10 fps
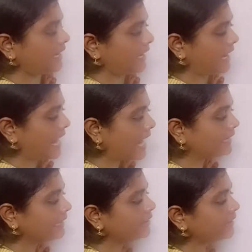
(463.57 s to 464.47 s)

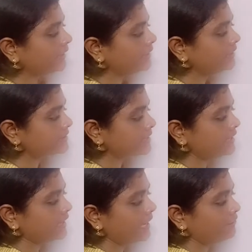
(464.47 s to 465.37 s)
adding each
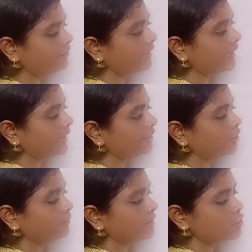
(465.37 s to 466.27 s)
and every
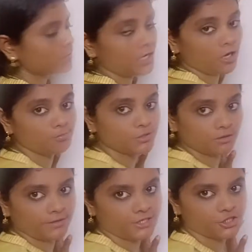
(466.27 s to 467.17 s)
individual
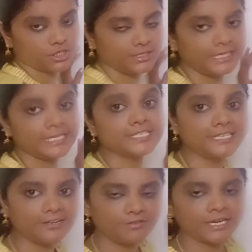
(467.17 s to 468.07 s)
observation, each
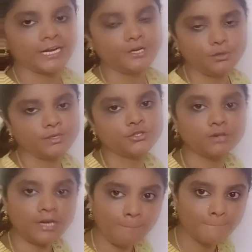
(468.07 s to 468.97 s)
and every
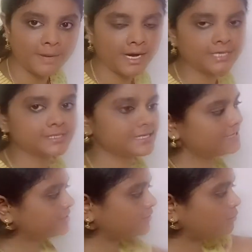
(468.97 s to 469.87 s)
individual marks
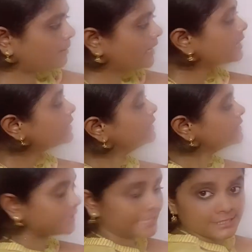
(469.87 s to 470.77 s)
achieved by
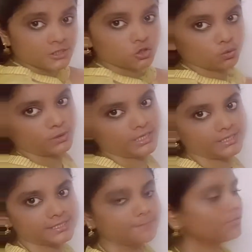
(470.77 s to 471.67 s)
10
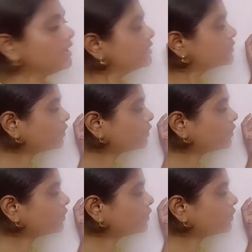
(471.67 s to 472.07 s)
students. So